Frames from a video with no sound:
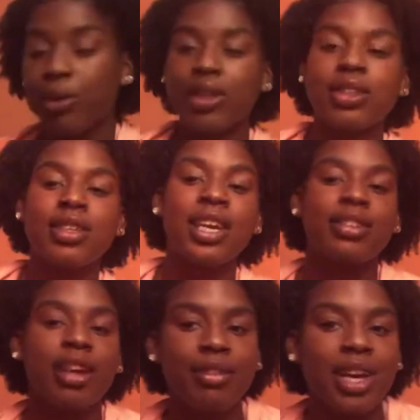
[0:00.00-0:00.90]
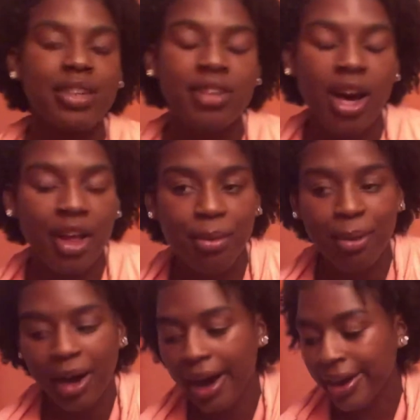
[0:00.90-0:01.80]
wasn't as heavy as the other
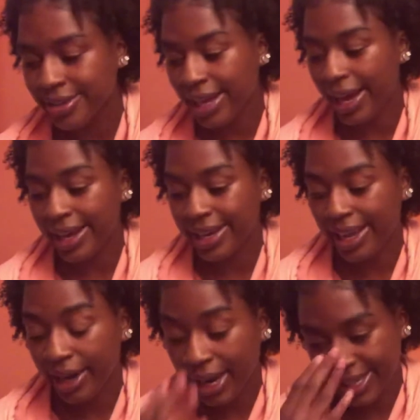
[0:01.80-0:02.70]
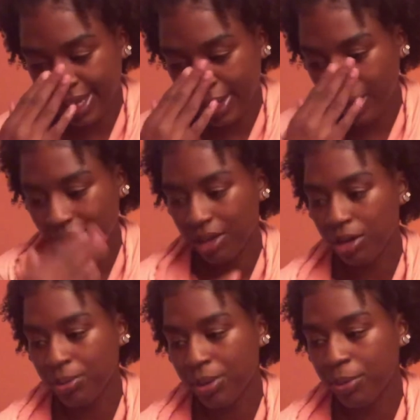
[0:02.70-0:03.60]
box that had, like, I think a
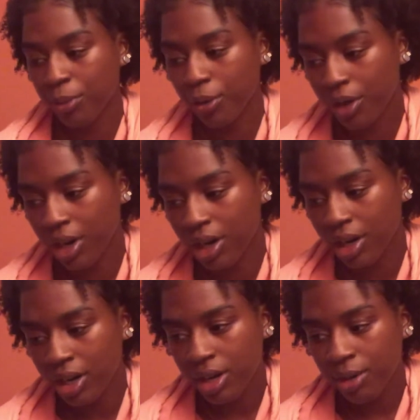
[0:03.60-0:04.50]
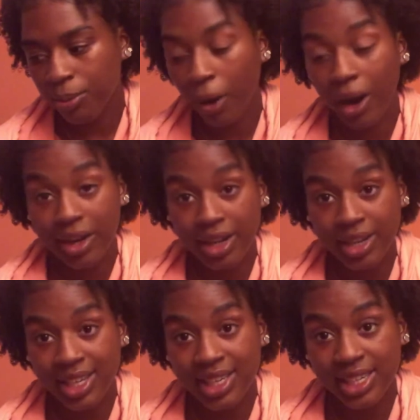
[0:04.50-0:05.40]
little bit more
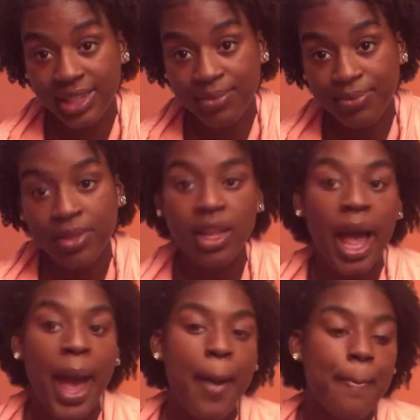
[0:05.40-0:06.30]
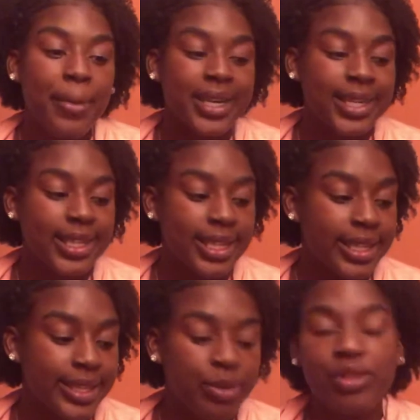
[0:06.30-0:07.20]
product in it. But
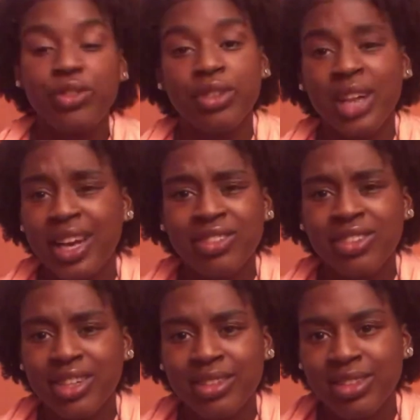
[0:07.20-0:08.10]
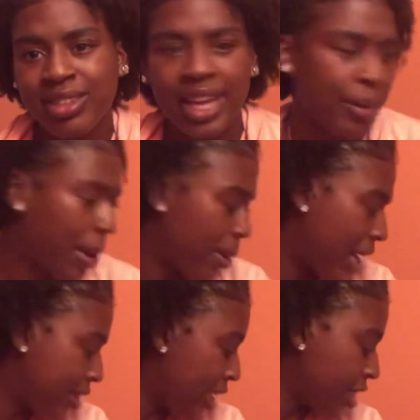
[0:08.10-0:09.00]
it was nice just the same. And
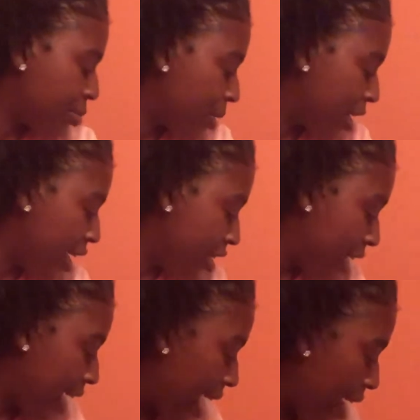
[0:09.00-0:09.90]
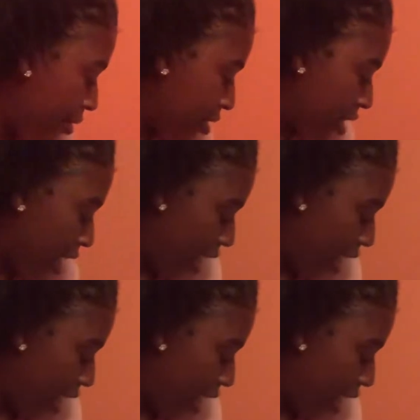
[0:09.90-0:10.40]
I think it's because they gave us a